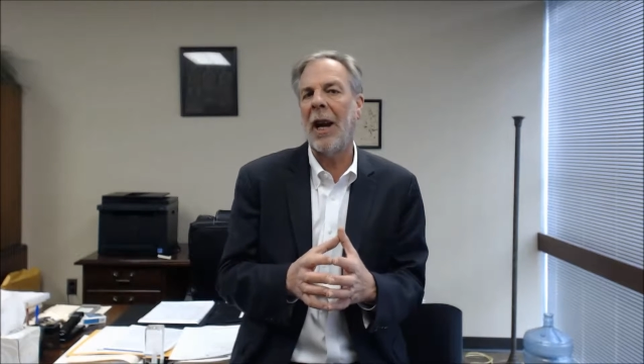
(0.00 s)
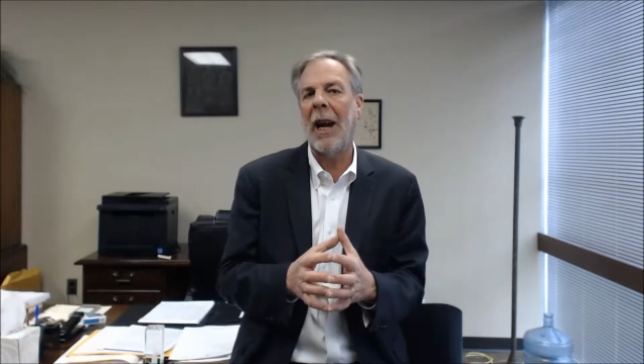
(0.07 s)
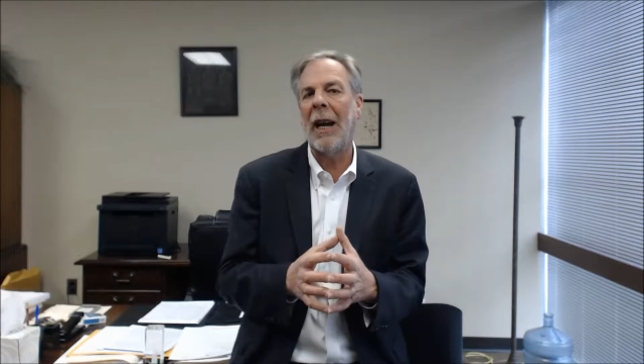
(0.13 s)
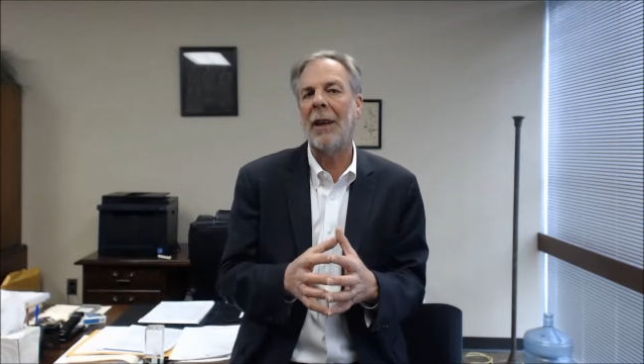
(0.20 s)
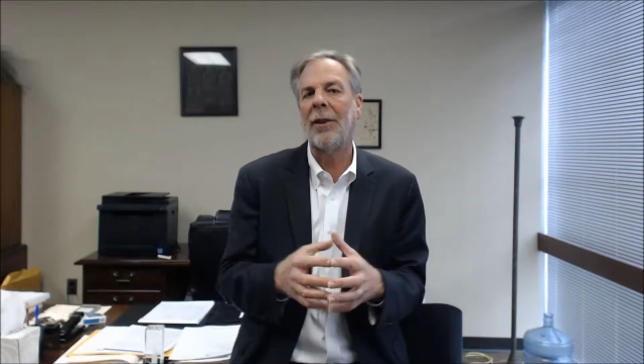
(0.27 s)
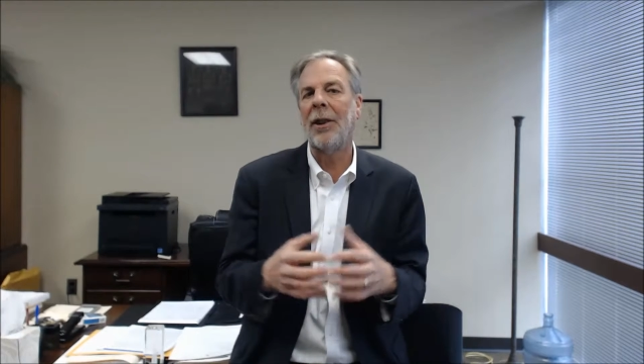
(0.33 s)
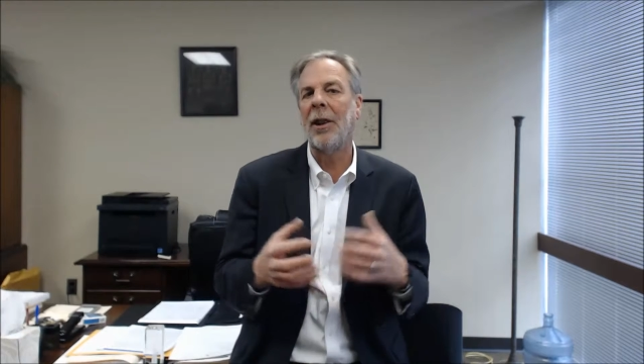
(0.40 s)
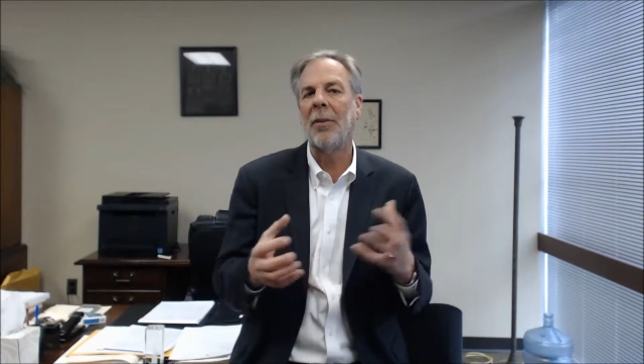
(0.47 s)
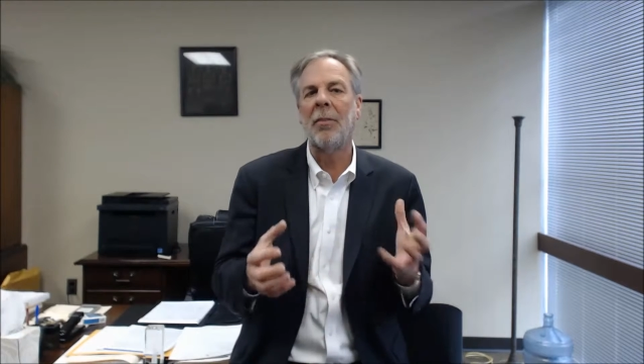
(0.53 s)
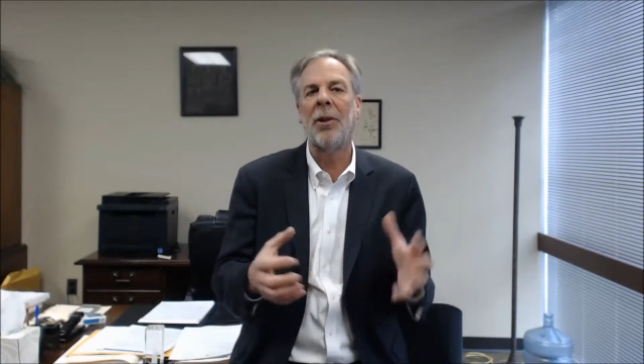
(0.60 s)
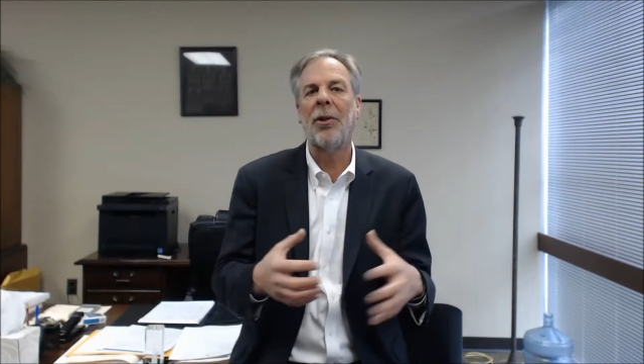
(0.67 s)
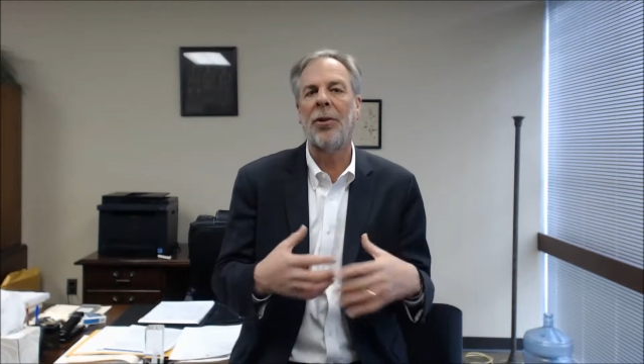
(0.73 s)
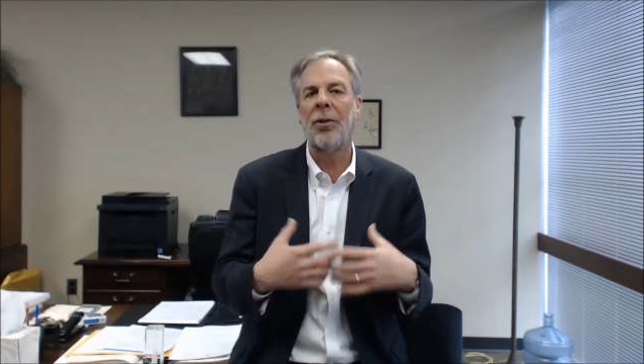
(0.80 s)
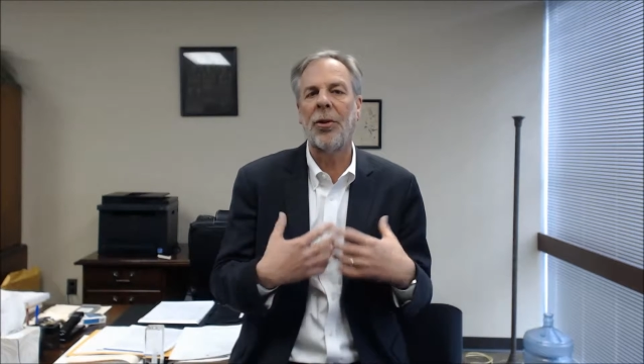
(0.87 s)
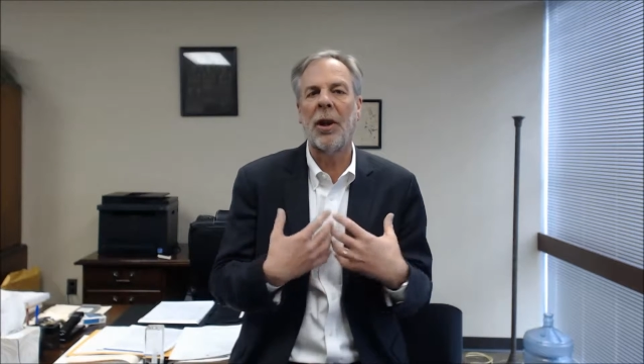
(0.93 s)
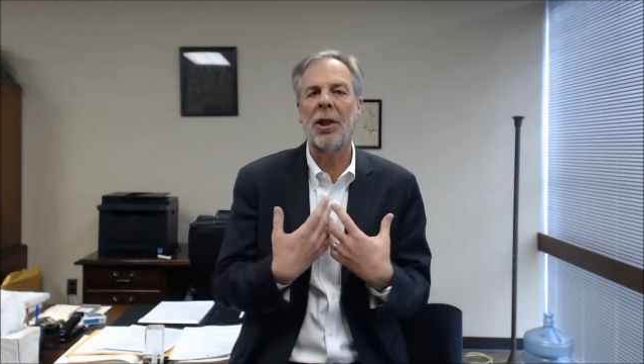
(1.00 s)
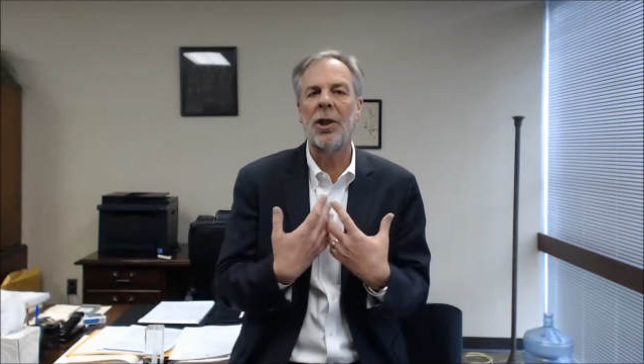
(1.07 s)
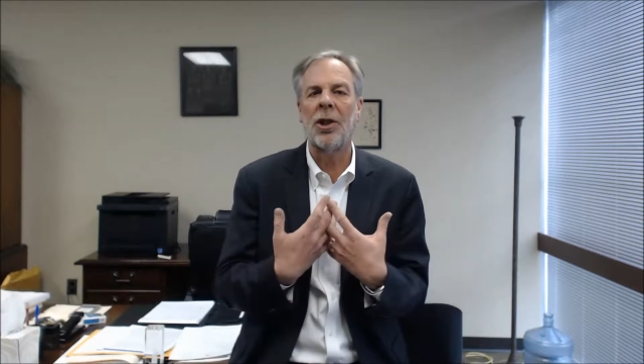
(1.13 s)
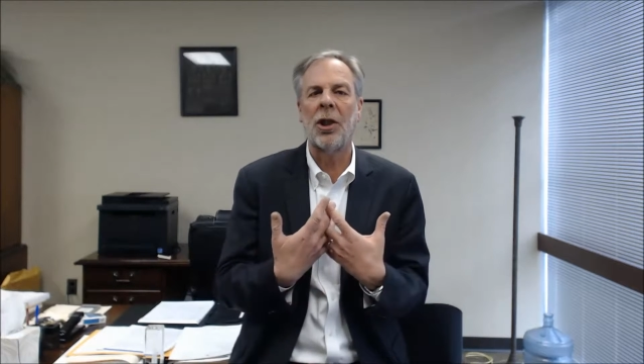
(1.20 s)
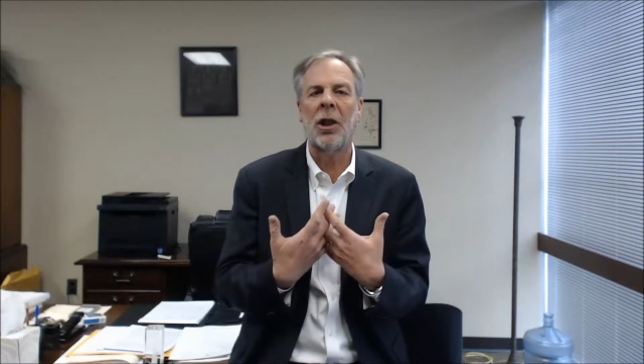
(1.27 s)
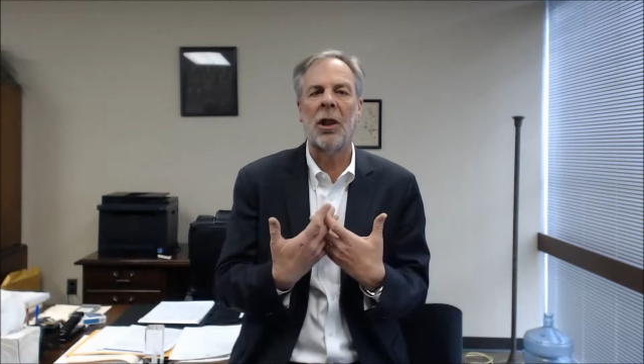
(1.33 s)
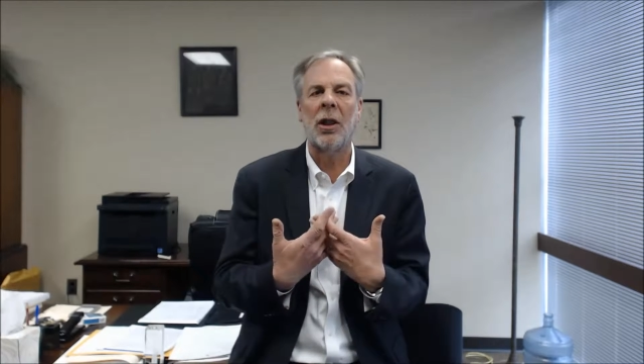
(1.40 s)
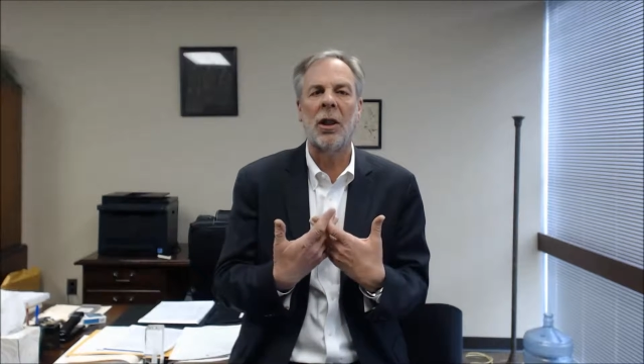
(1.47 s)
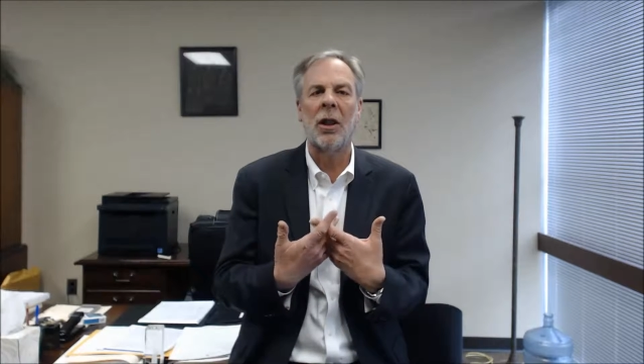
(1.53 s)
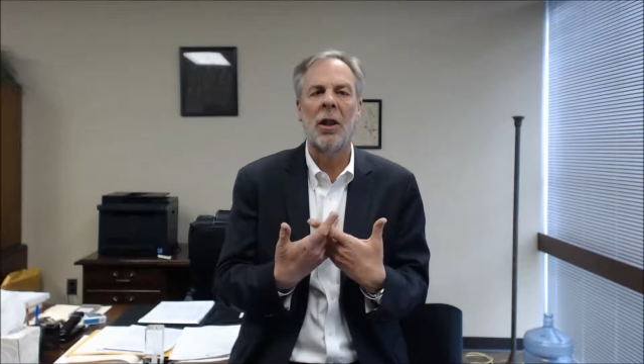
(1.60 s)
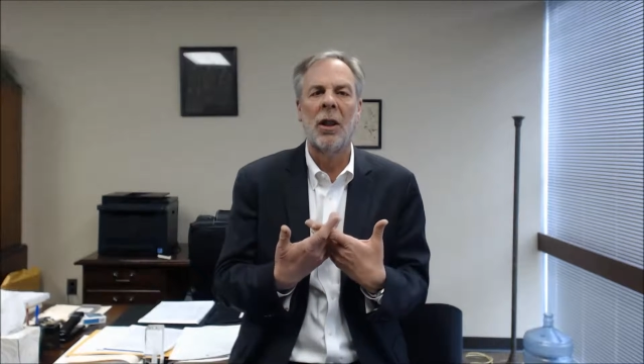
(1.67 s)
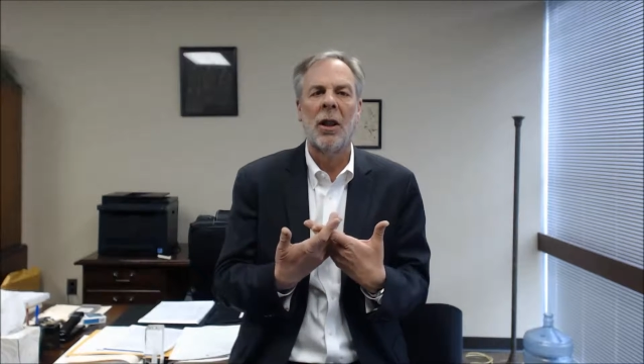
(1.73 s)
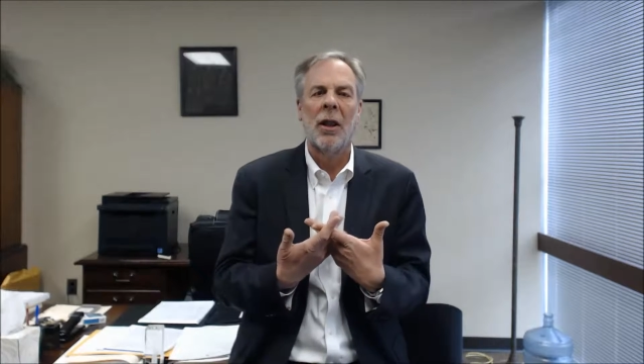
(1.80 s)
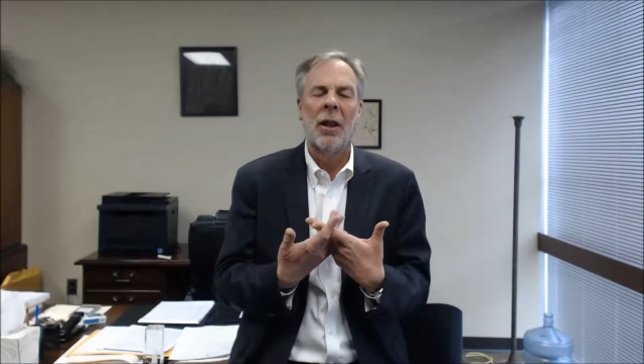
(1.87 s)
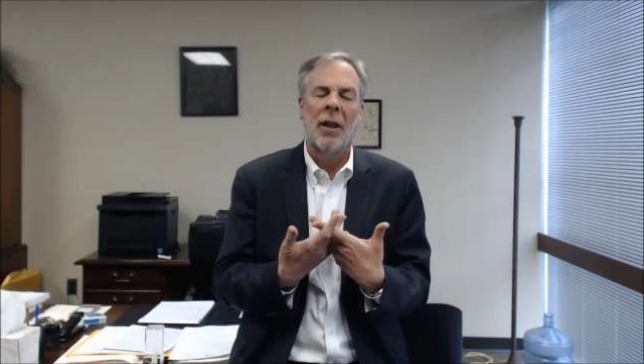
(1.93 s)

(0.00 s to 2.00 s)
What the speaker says: that the administration